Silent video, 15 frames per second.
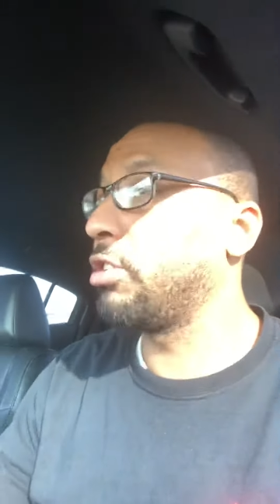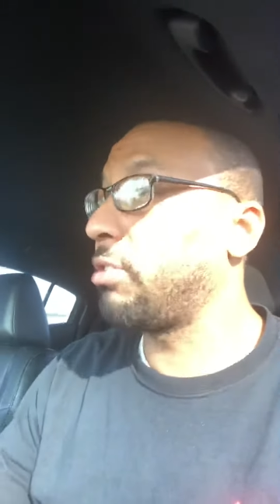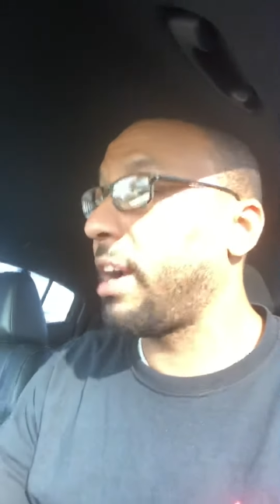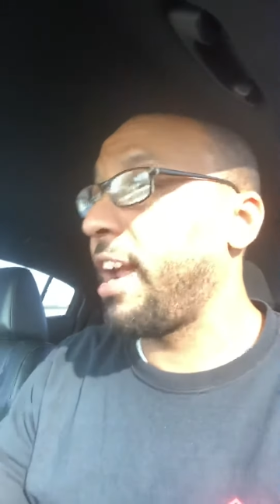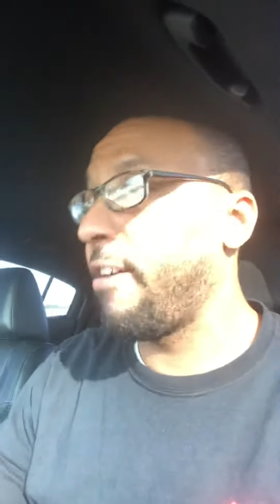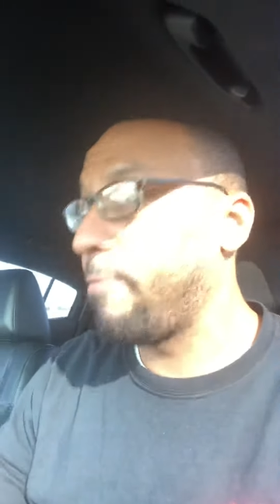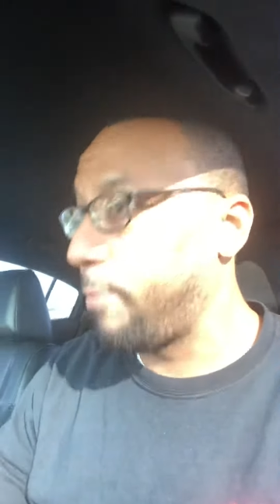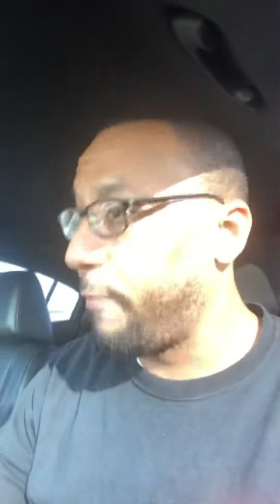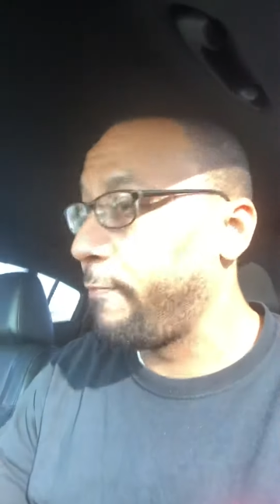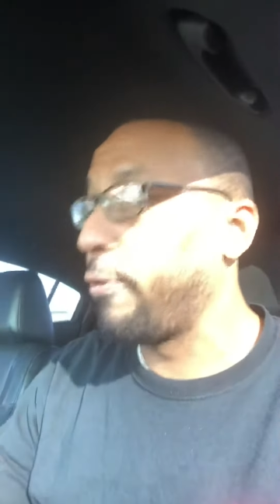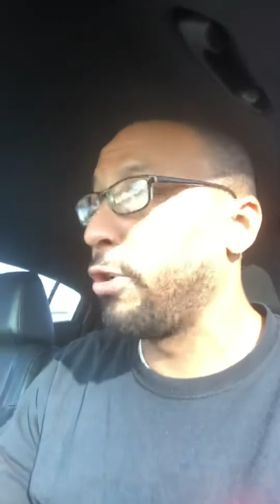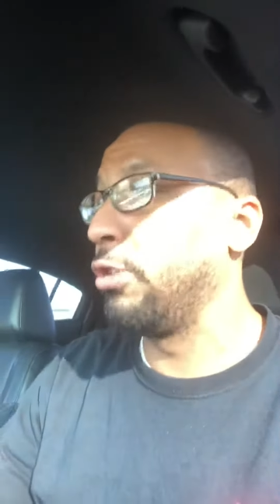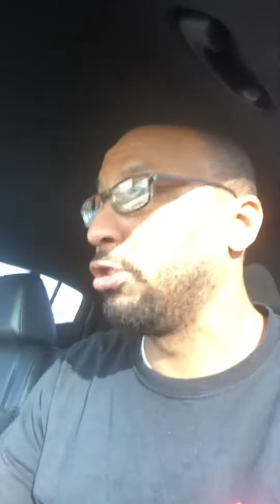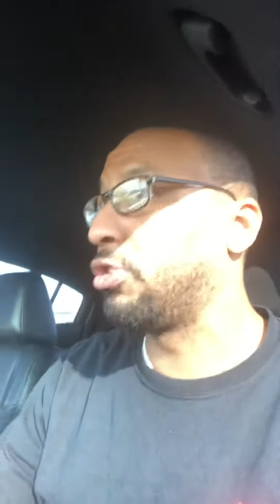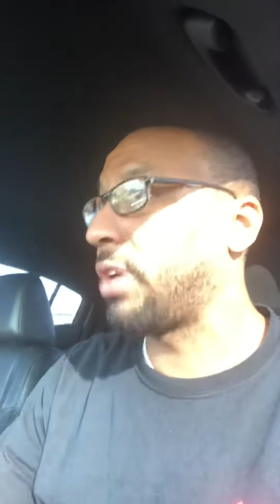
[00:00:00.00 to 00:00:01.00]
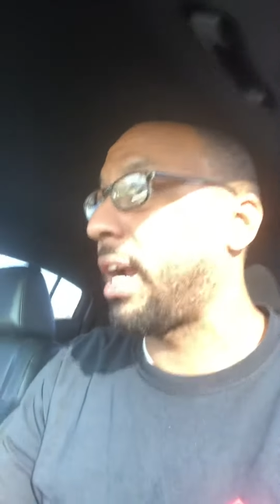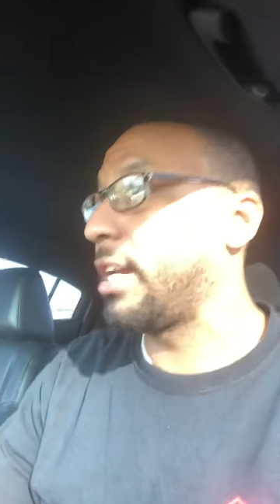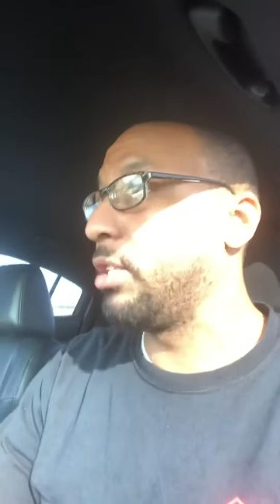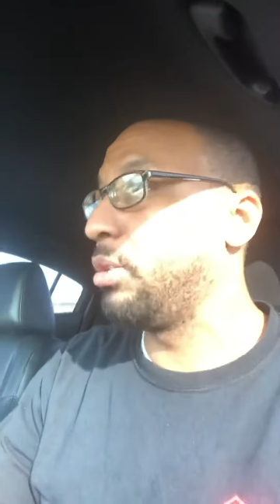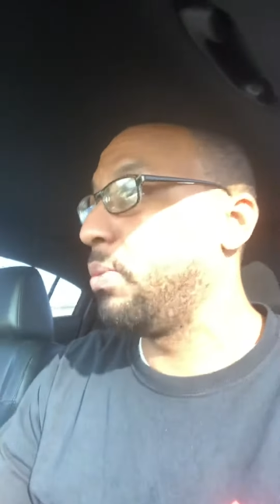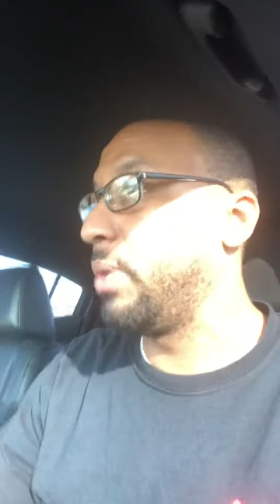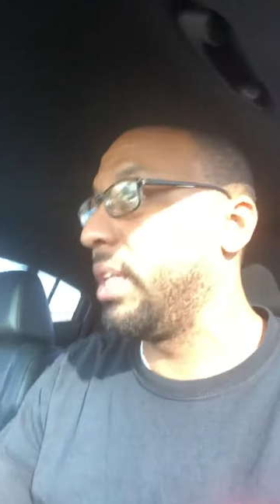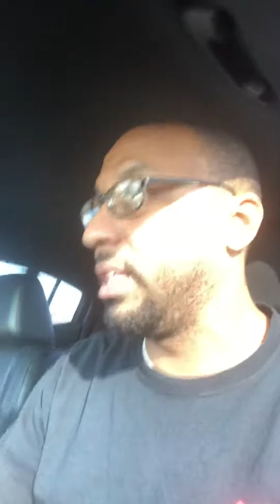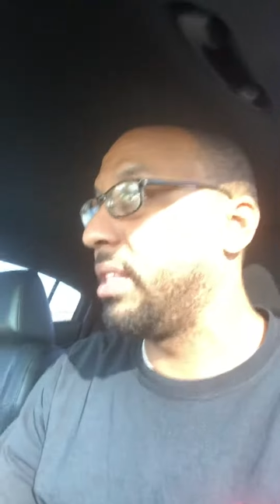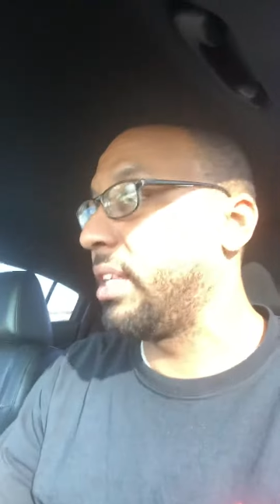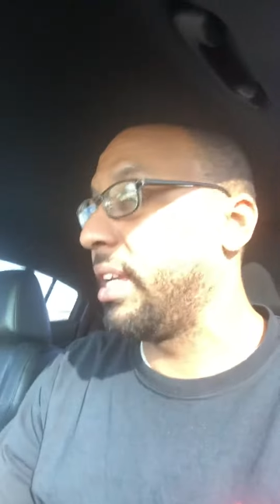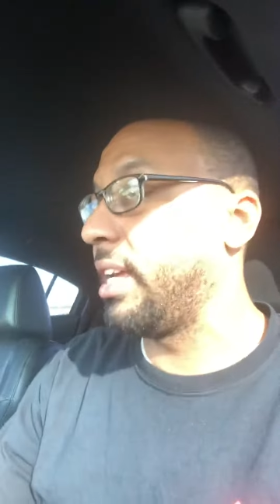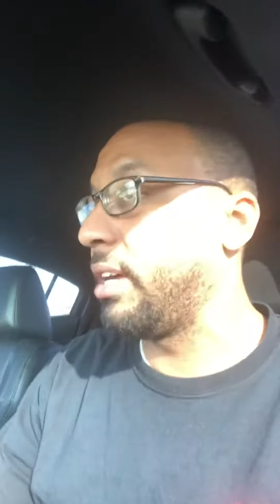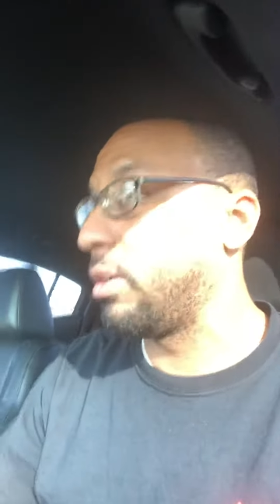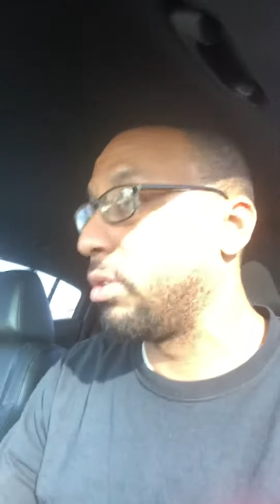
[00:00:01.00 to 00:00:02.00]
craft before you try to do
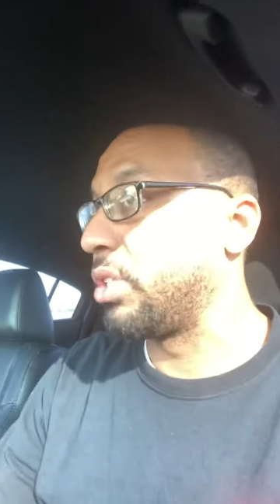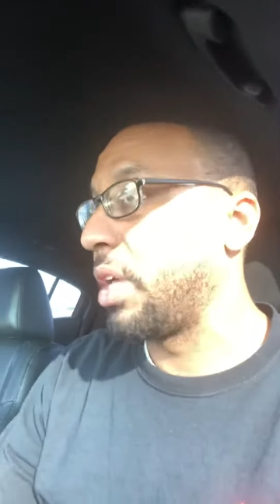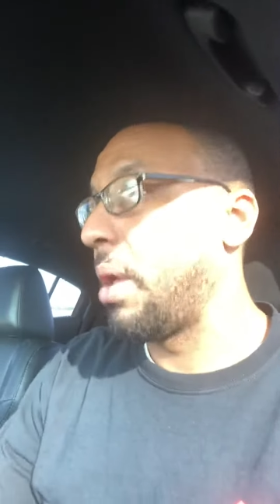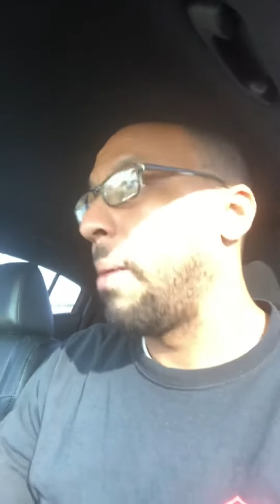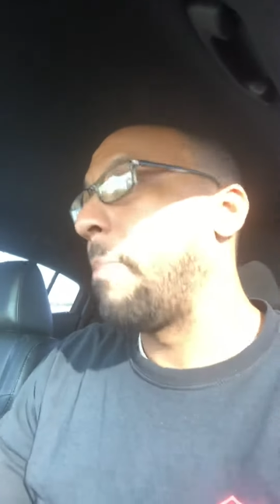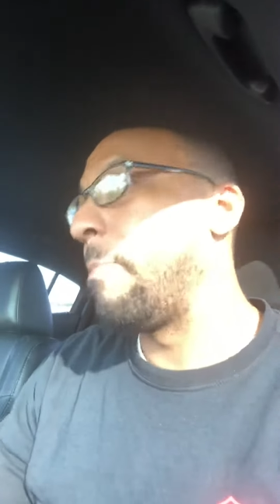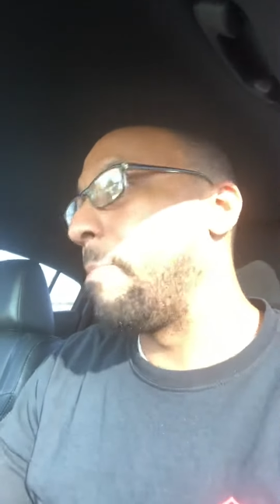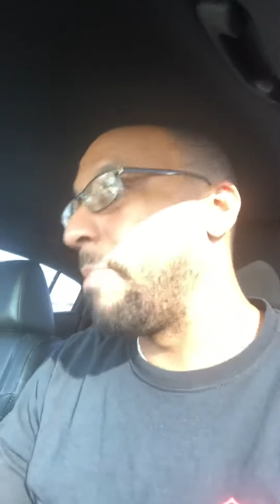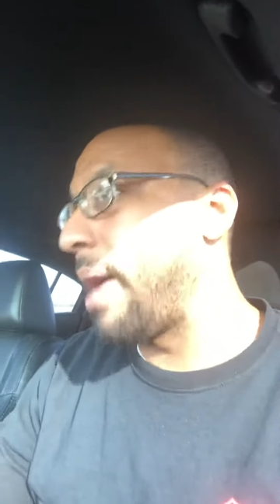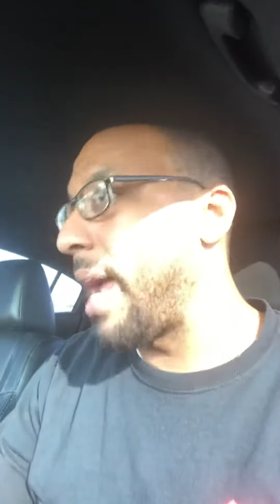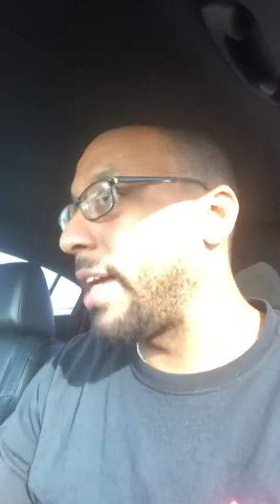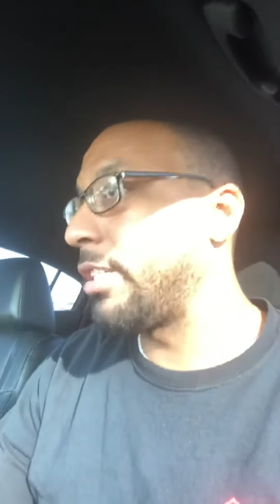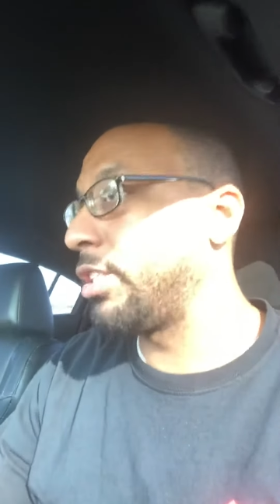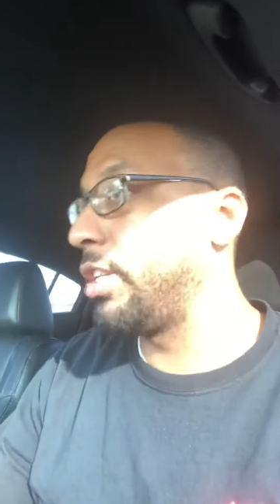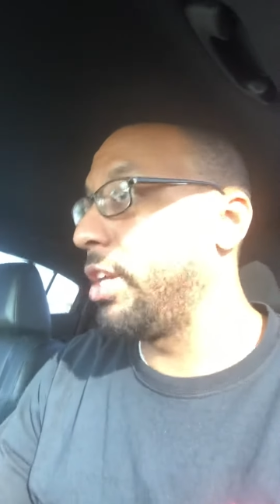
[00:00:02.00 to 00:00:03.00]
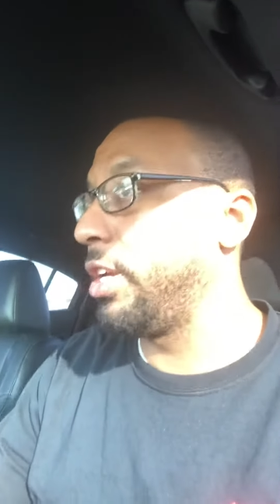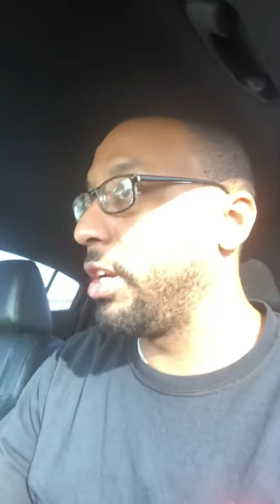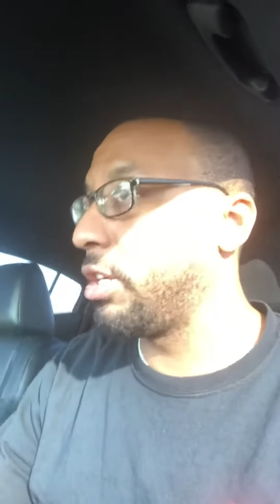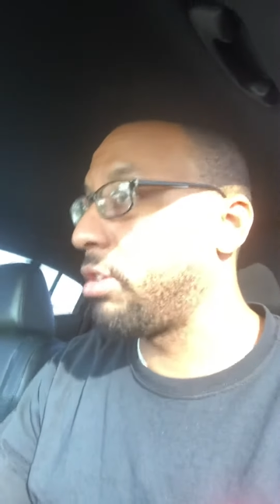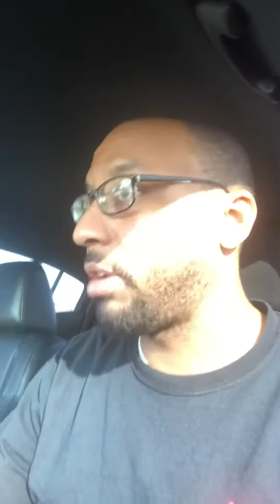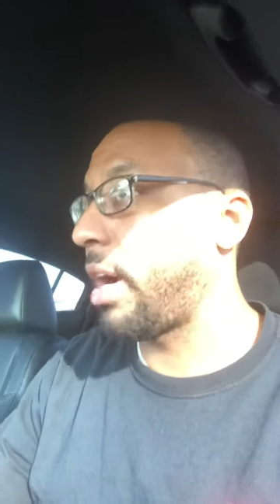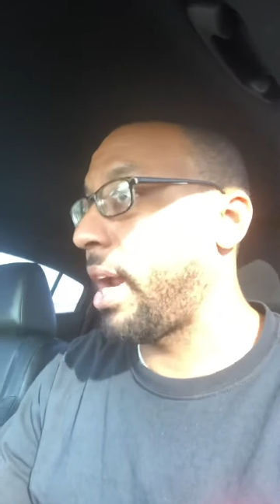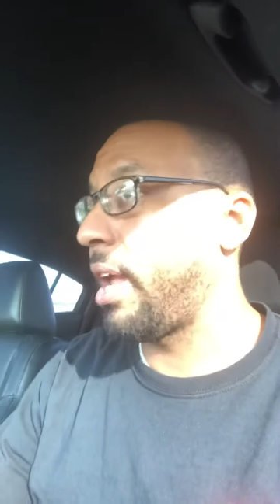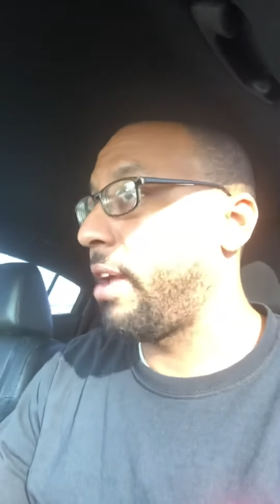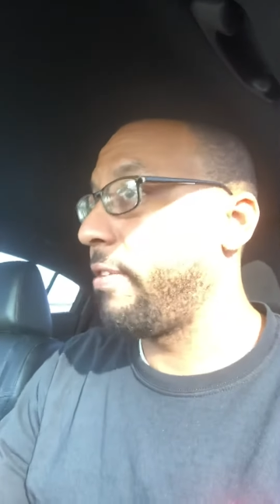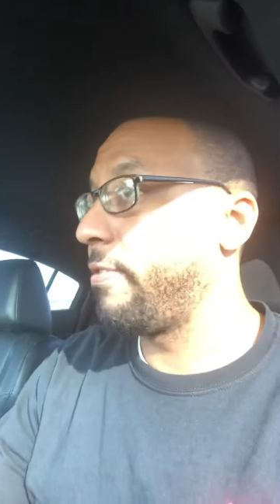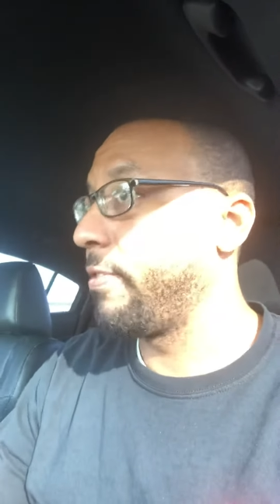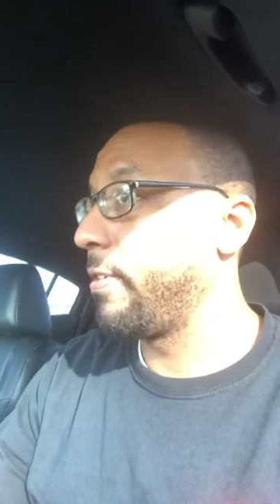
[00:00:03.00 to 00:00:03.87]
anything else. Master your craft.